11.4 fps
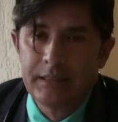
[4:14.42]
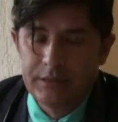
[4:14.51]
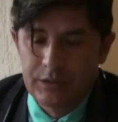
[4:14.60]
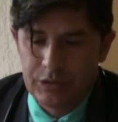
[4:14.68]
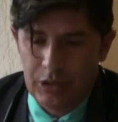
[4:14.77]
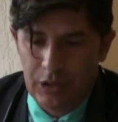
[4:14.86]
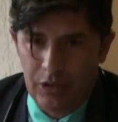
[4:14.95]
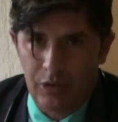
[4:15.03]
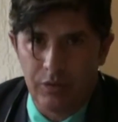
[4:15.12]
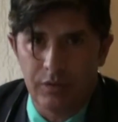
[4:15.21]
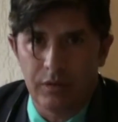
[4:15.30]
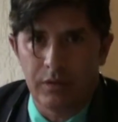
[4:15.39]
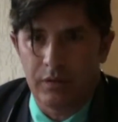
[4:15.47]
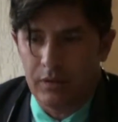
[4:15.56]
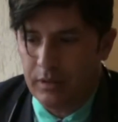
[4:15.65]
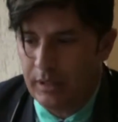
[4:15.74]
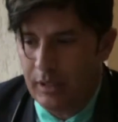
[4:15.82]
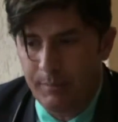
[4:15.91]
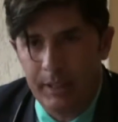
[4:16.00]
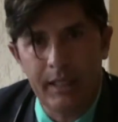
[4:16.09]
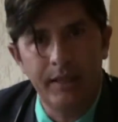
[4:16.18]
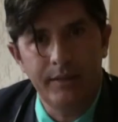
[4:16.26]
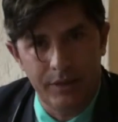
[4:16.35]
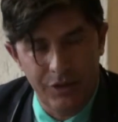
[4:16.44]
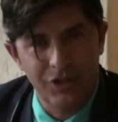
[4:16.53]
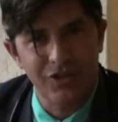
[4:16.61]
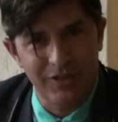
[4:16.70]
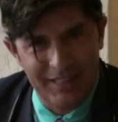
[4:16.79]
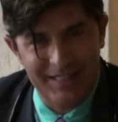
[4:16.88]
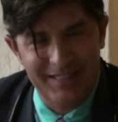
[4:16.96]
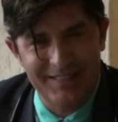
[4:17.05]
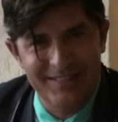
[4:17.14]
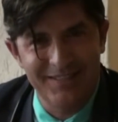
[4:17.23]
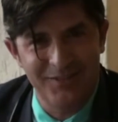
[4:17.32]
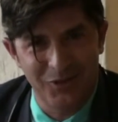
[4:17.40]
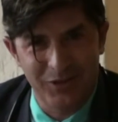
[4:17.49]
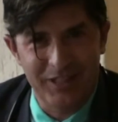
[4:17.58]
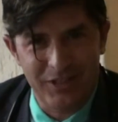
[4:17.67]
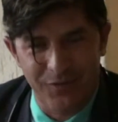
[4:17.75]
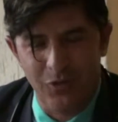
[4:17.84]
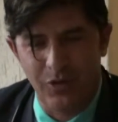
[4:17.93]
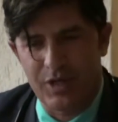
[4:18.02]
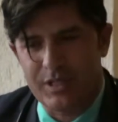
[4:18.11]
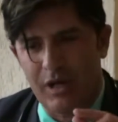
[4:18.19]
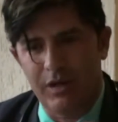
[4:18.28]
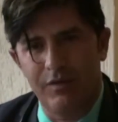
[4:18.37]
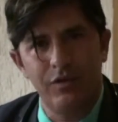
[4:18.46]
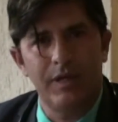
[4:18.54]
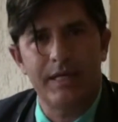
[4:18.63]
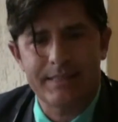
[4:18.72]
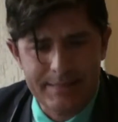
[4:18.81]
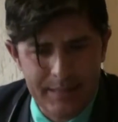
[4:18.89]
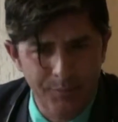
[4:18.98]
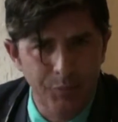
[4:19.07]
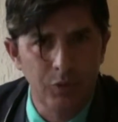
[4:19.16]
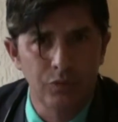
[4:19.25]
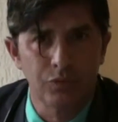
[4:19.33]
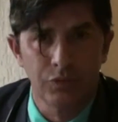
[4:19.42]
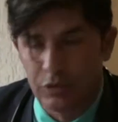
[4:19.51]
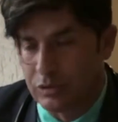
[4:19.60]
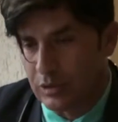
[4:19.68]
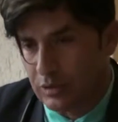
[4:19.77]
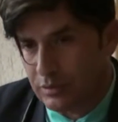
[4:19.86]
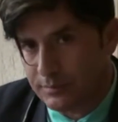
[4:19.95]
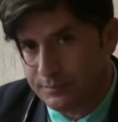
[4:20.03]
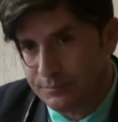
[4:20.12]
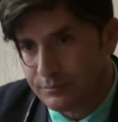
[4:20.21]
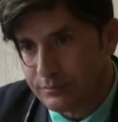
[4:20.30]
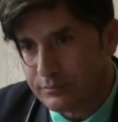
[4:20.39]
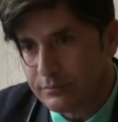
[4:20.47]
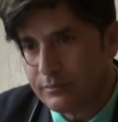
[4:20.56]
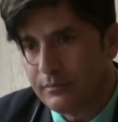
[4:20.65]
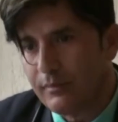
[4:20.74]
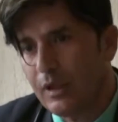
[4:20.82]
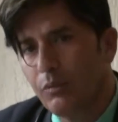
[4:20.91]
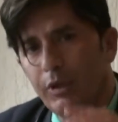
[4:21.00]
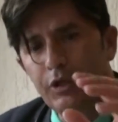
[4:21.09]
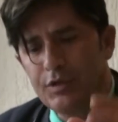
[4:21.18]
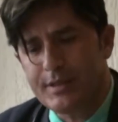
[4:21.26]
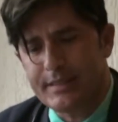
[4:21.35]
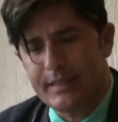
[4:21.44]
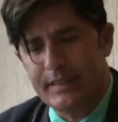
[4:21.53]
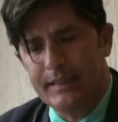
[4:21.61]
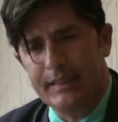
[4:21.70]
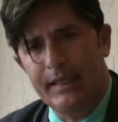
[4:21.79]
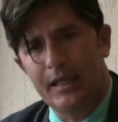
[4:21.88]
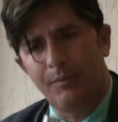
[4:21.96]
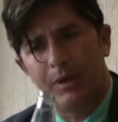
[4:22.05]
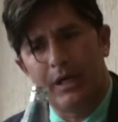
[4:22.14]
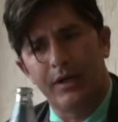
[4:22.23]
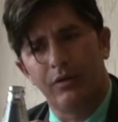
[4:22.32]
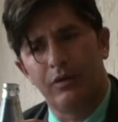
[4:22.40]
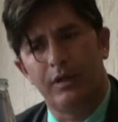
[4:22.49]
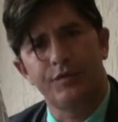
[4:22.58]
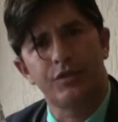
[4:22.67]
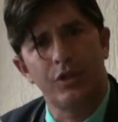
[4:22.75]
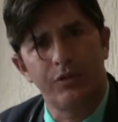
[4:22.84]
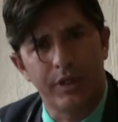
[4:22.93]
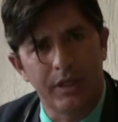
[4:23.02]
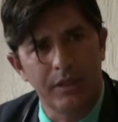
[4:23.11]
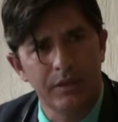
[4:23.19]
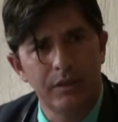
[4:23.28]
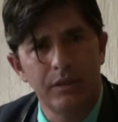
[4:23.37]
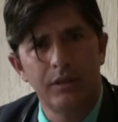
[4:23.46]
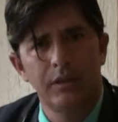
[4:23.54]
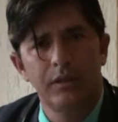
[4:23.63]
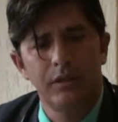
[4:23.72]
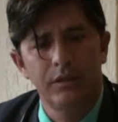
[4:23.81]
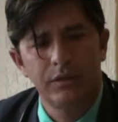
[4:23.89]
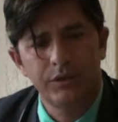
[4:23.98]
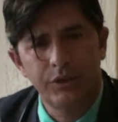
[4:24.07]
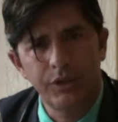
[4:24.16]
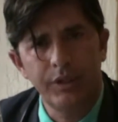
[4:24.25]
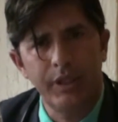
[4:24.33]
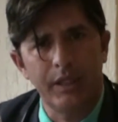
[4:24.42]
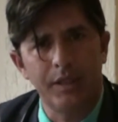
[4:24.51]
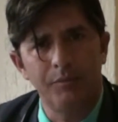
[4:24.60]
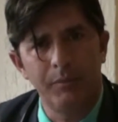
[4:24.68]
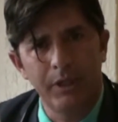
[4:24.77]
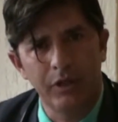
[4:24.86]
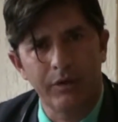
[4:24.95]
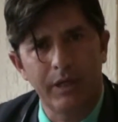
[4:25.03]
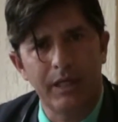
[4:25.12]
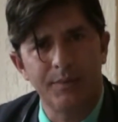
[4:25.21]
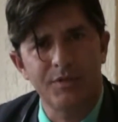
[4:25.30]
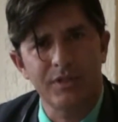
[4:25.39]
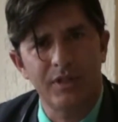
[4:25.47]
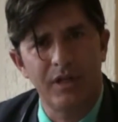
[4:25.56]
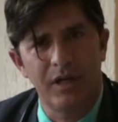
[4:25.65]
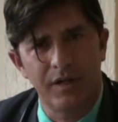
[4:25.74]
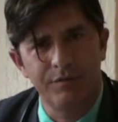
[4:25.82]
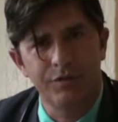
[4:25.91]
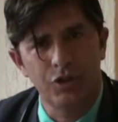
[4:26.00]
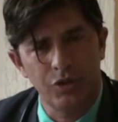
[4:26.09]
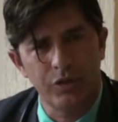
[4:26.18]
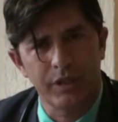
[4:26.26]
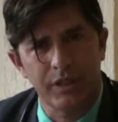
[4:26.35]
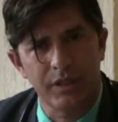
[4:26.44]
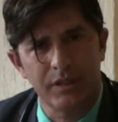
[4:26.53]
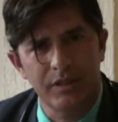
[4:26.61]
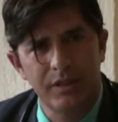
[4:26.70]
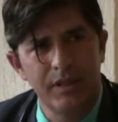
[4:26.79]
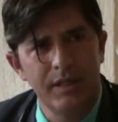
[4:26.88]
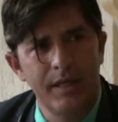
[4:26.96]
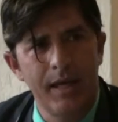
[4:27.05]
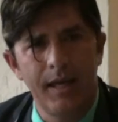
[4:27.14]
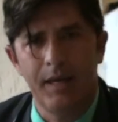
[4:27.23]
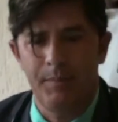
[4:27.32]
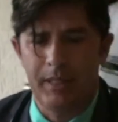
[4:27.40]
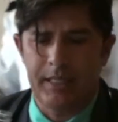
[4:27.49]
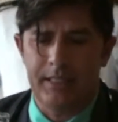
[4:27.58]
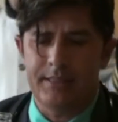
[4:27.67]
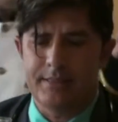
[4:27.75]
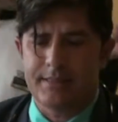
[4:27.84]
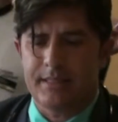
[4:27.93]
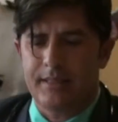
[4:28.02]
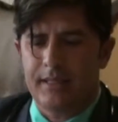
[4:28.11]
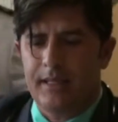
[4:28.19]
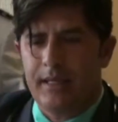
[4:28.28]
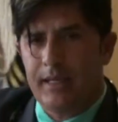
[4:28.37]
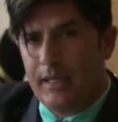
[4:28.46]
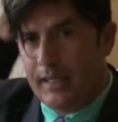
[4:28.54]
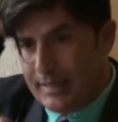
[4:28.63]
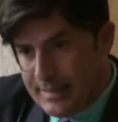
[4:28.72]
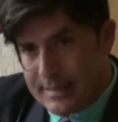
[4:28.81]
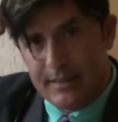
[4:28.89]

So eliminate industrialized drinks, of course. I'll give you a simple rule. When you see in a bottle of soda 30 milligrams of sugar, it means 8